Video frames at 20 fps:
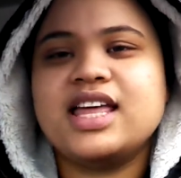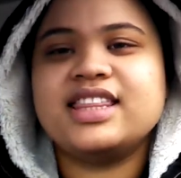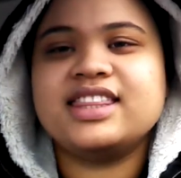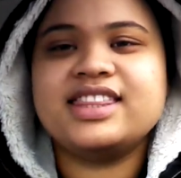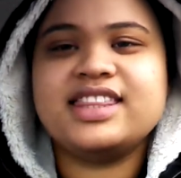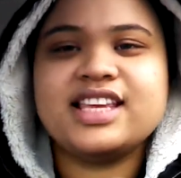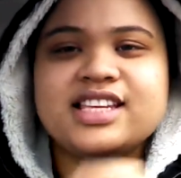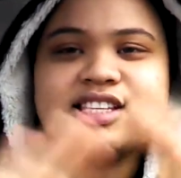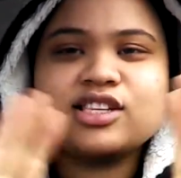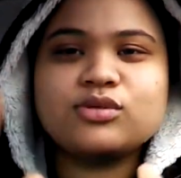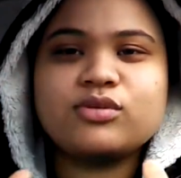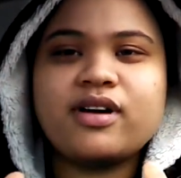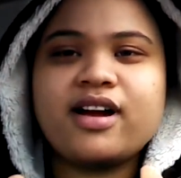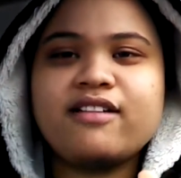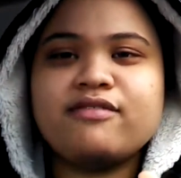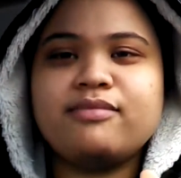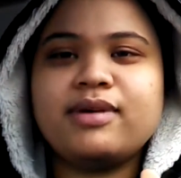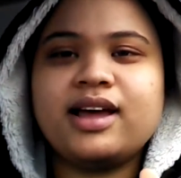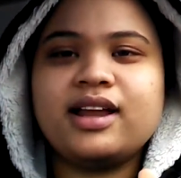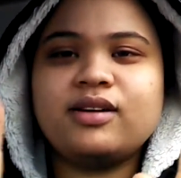This is where
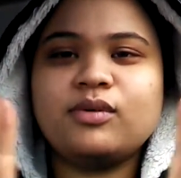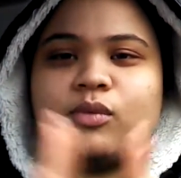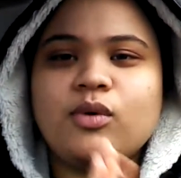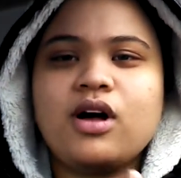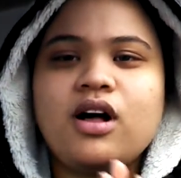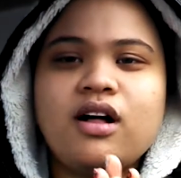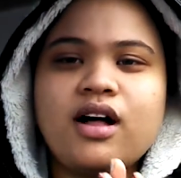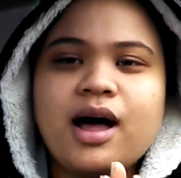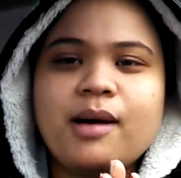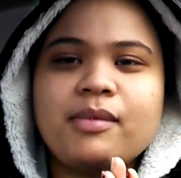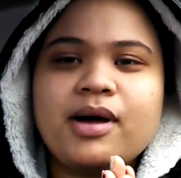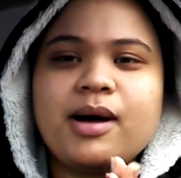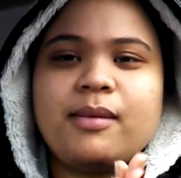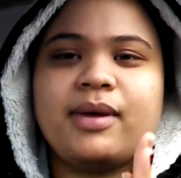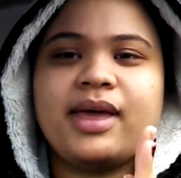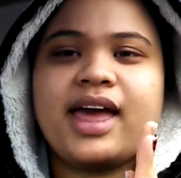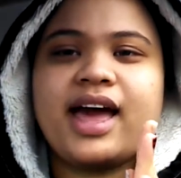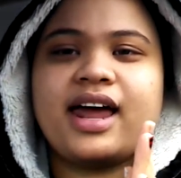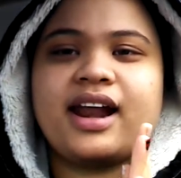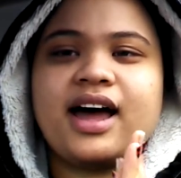I've been. Well, I'm
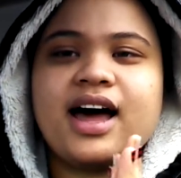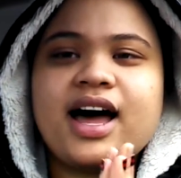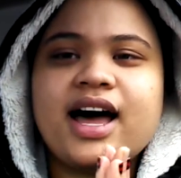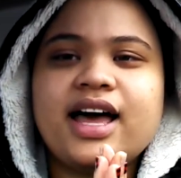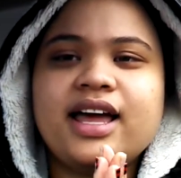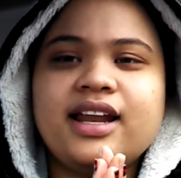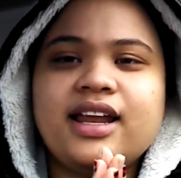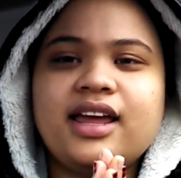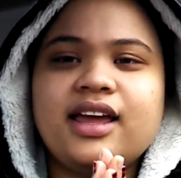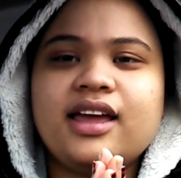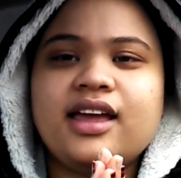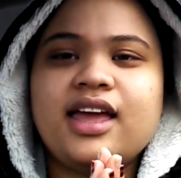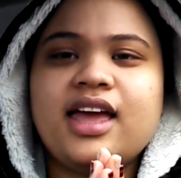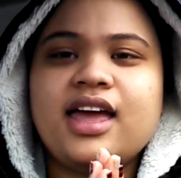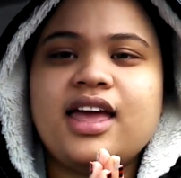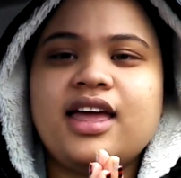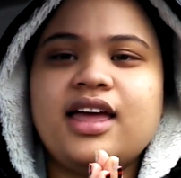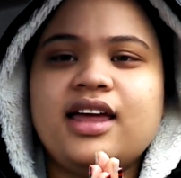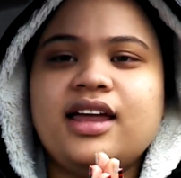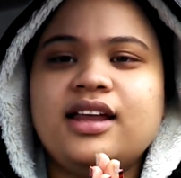coming out of hiding.
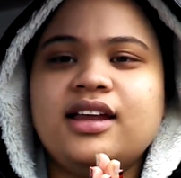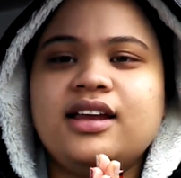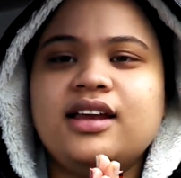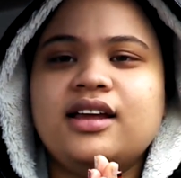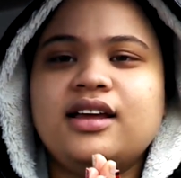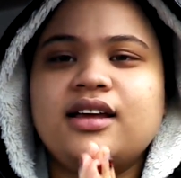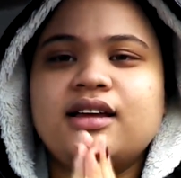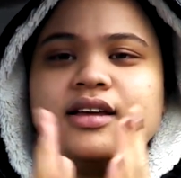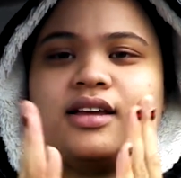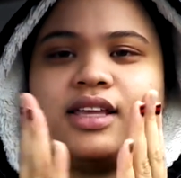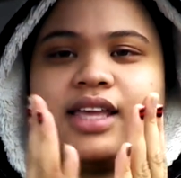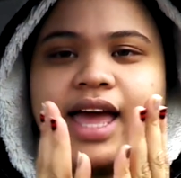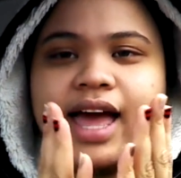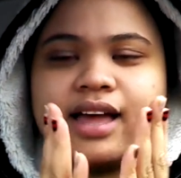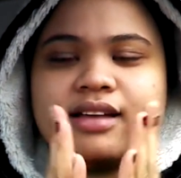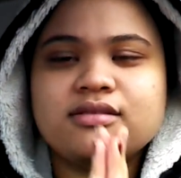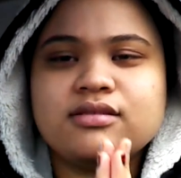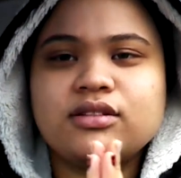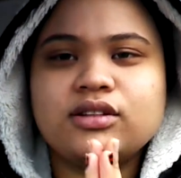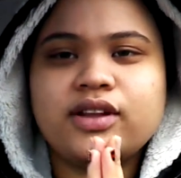And,
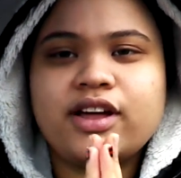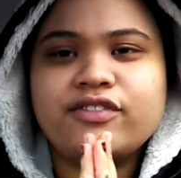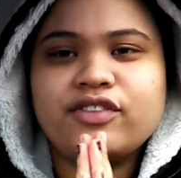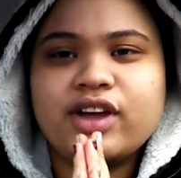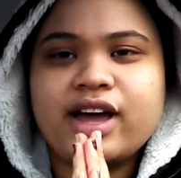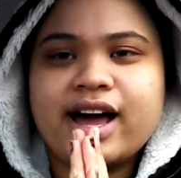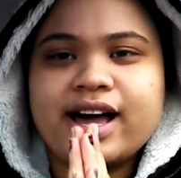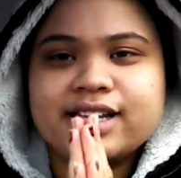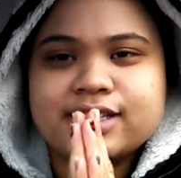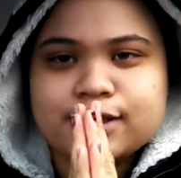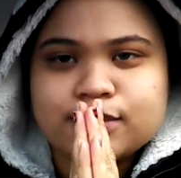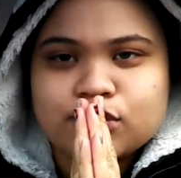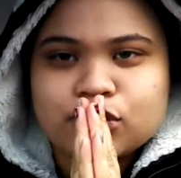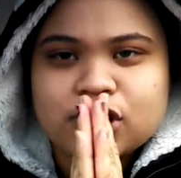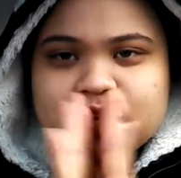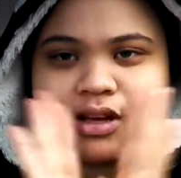yeah, love you guys.